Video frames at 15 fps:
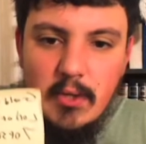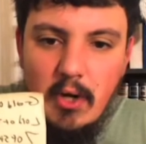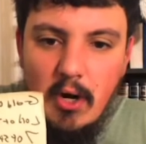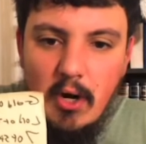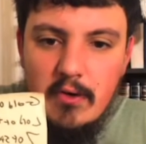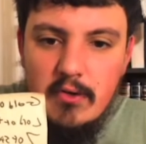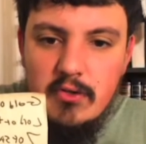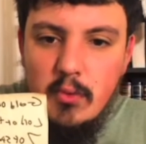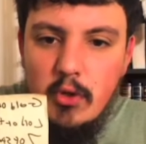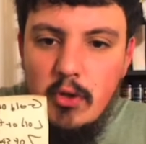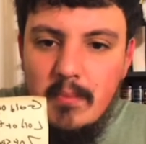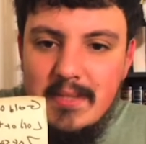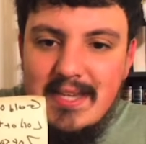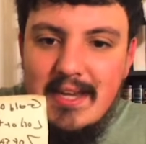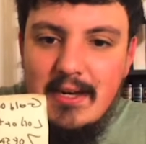Ricardo's
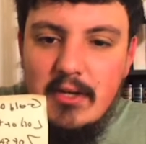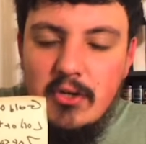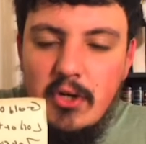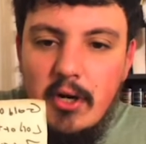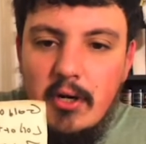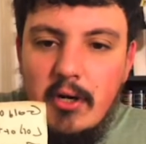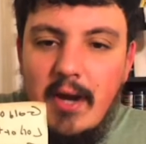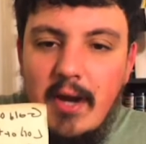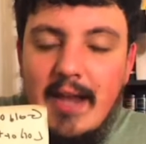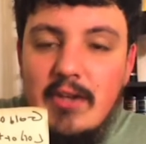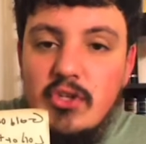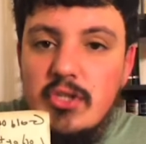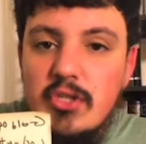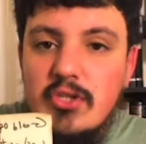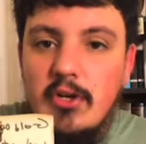room is getting darker
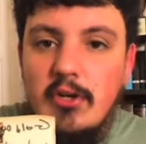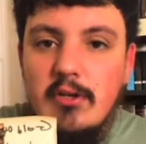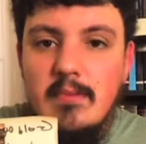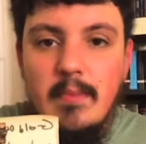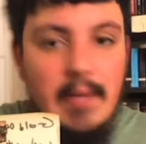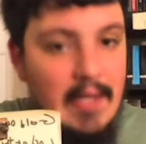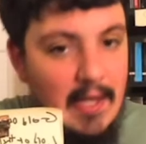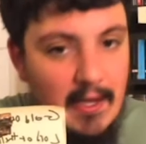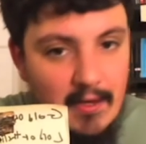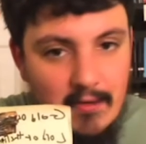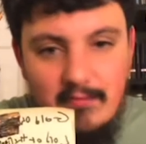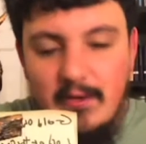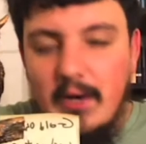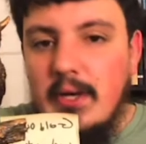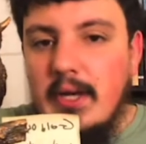and just turned pink.
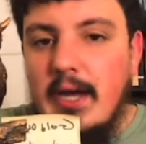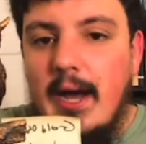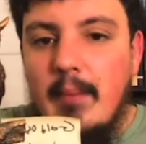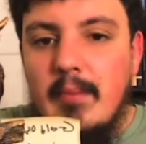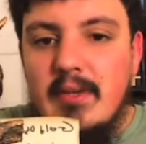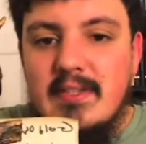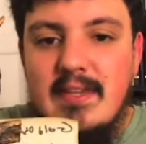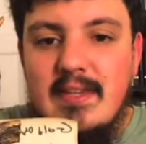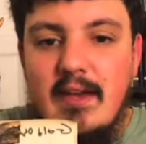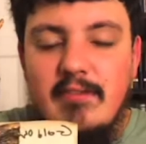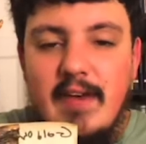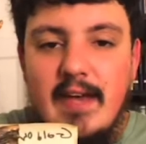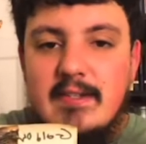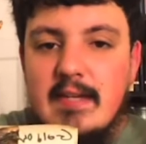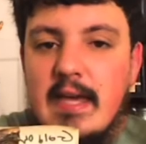Very common
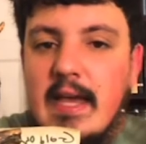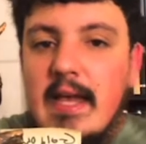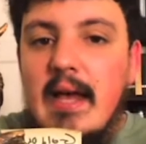effect.